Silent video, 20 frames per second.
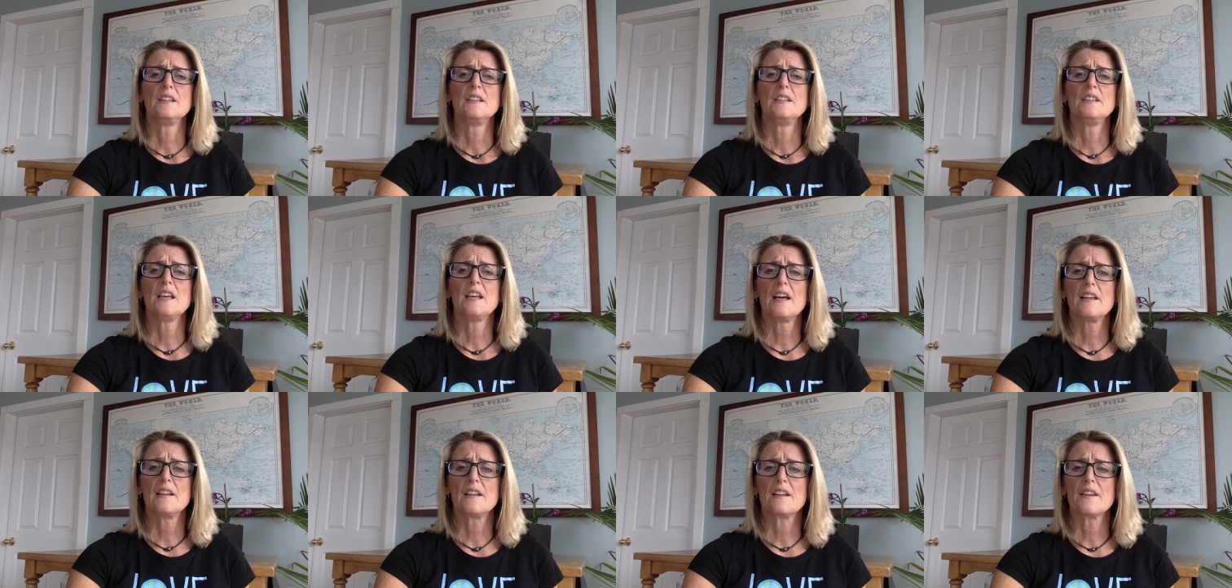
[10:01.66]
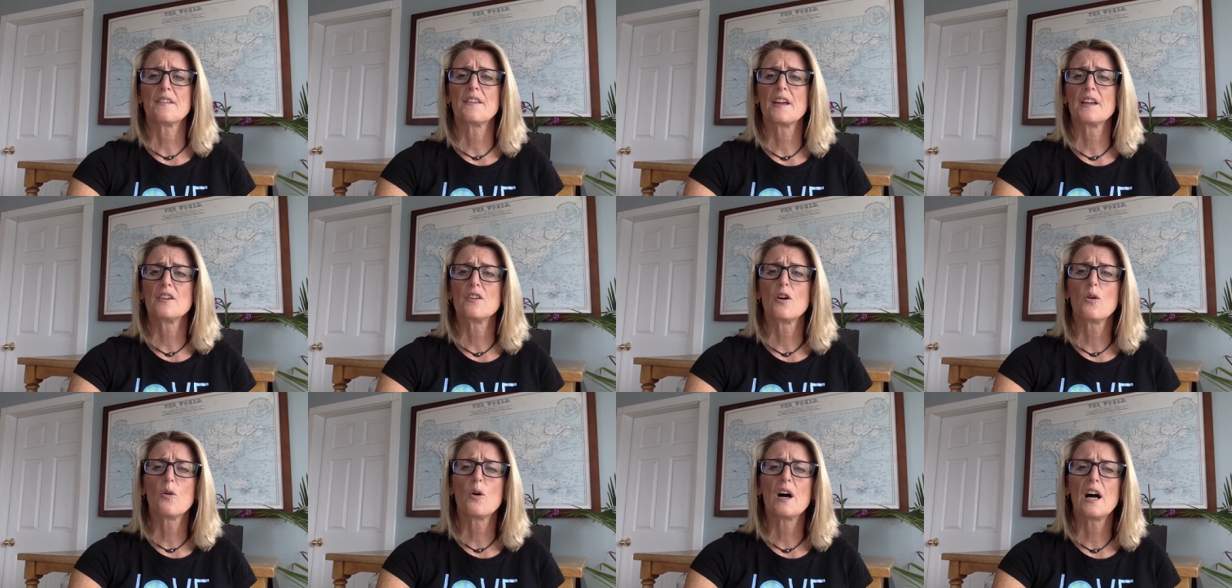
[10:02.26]
Yet they
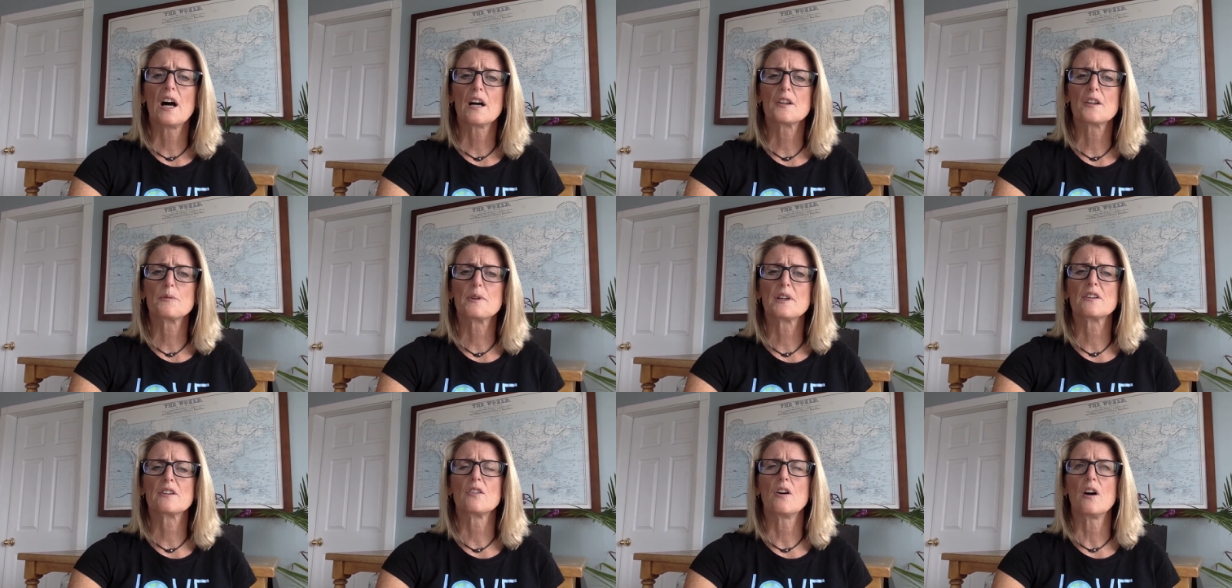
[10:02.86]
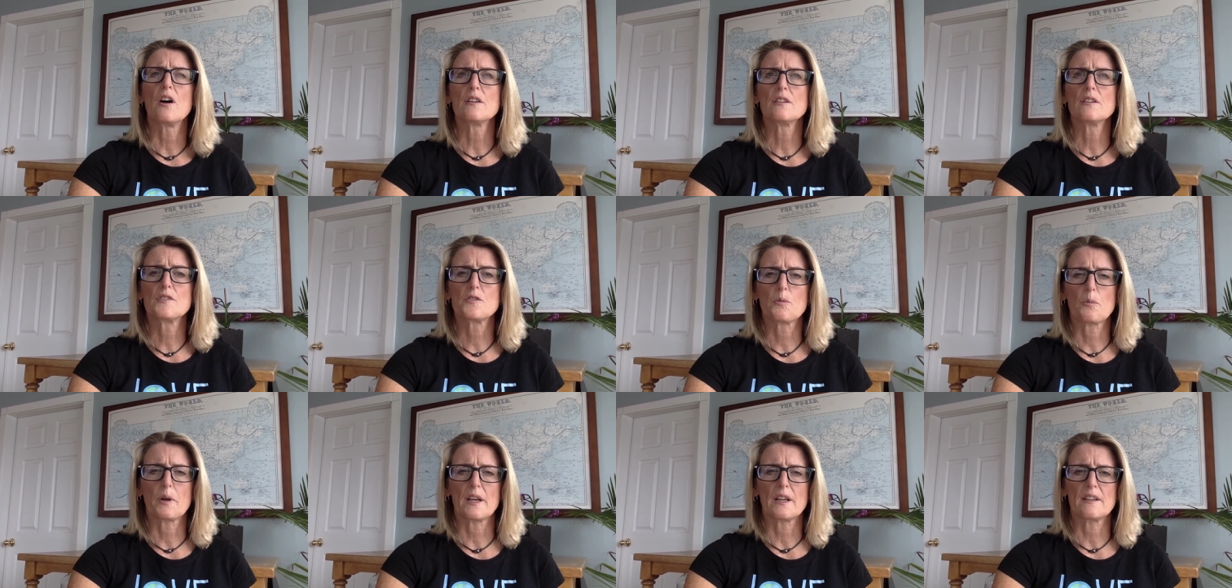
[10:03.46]
know how to
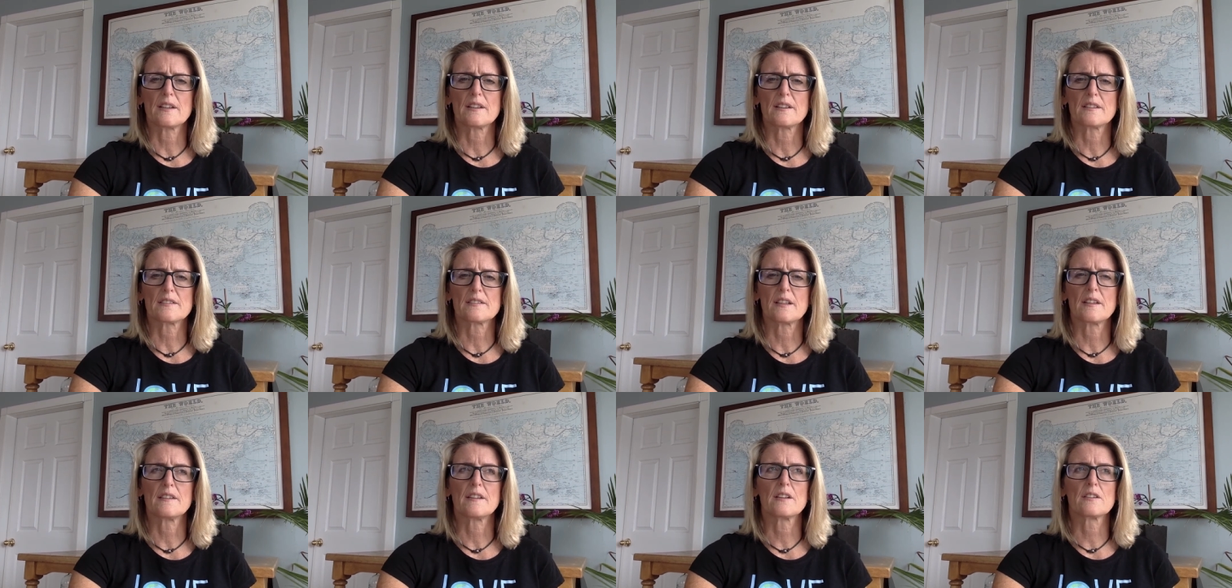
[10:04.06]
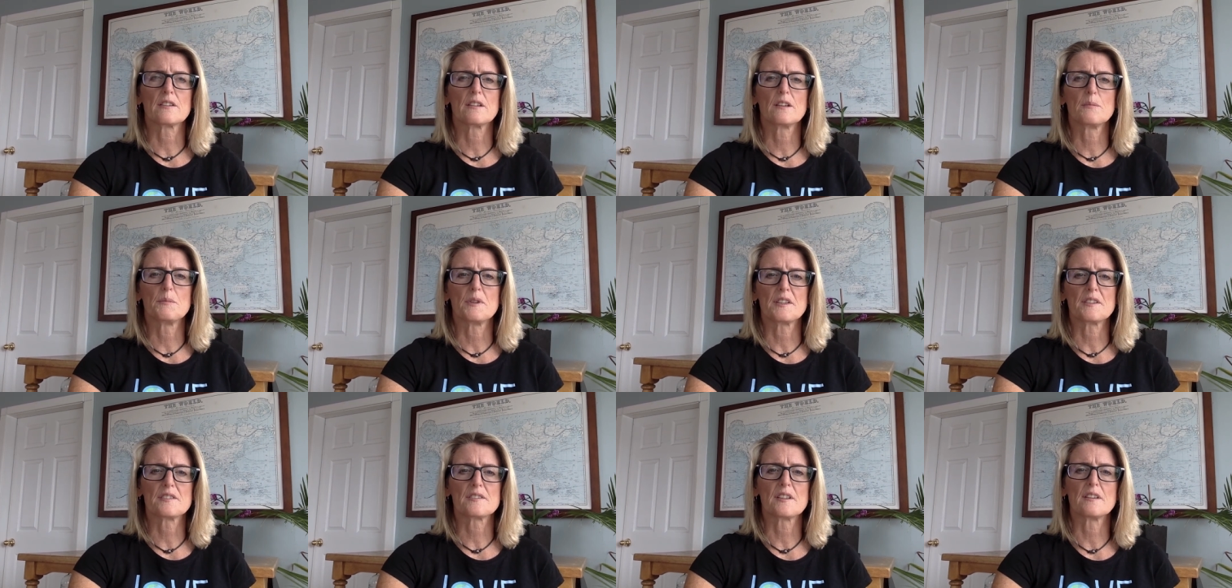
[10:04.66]
acknowledge weakness and their
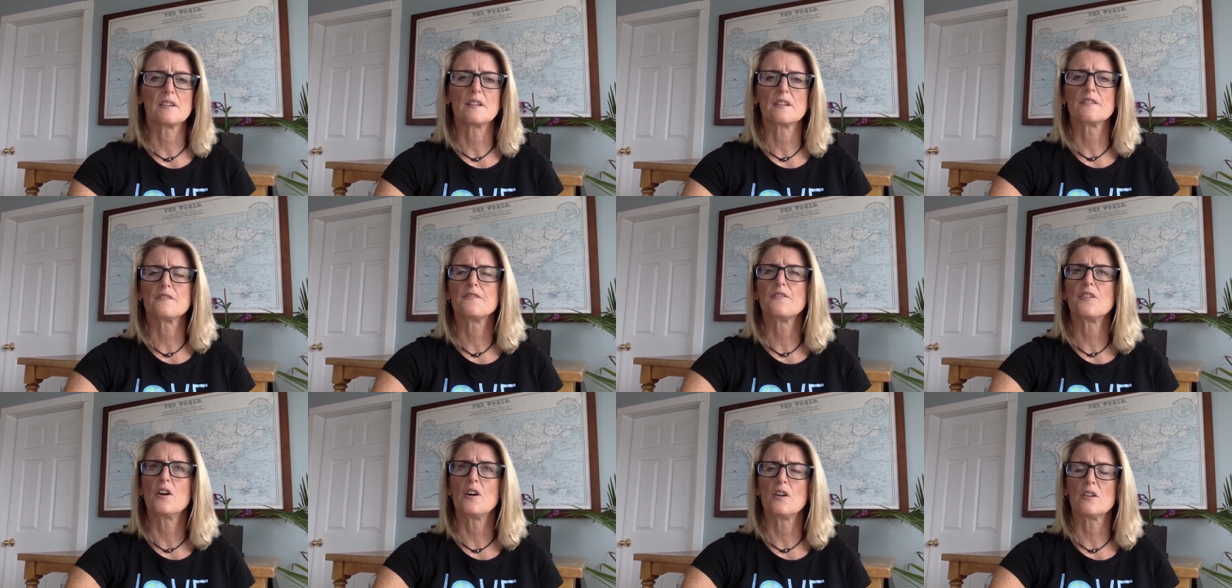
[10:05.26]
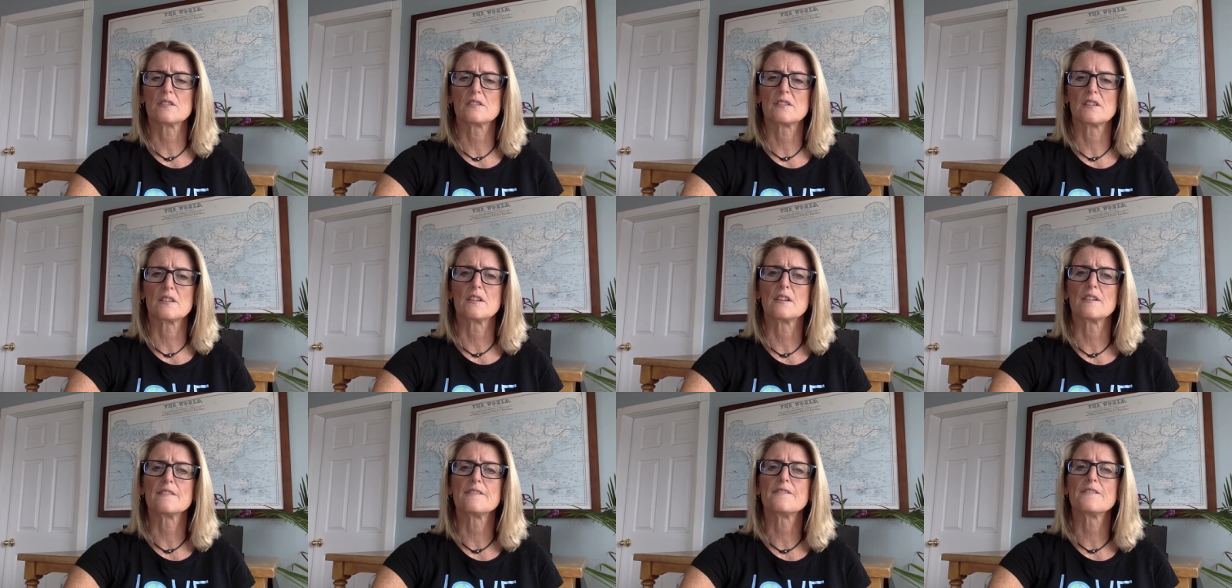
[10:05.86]
limits and their faults and
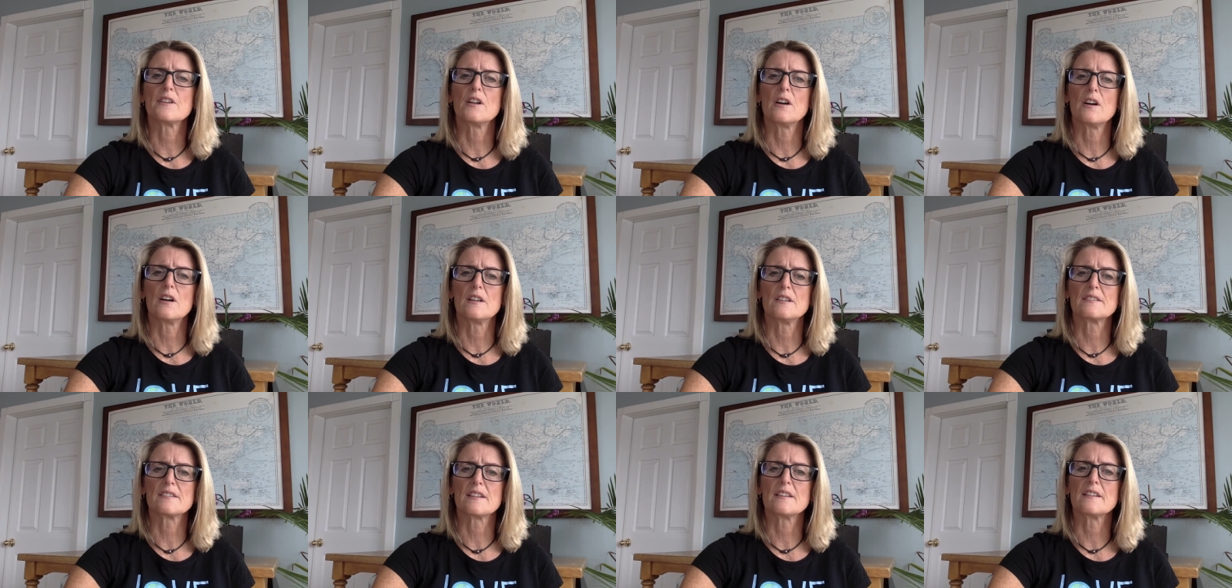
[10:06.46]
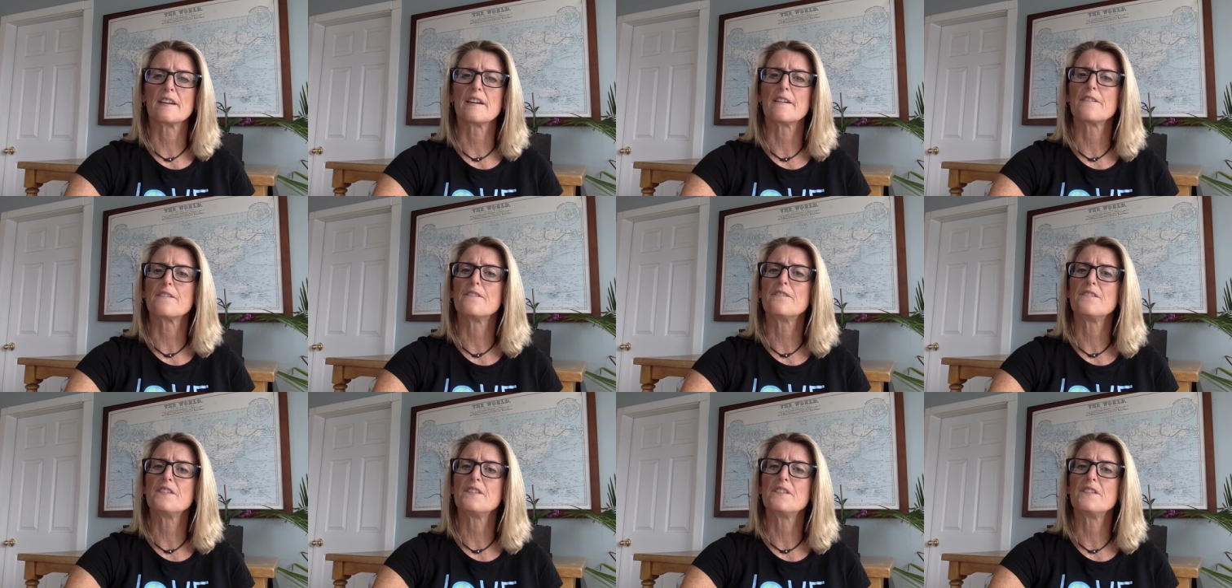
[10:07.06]
their flaws and their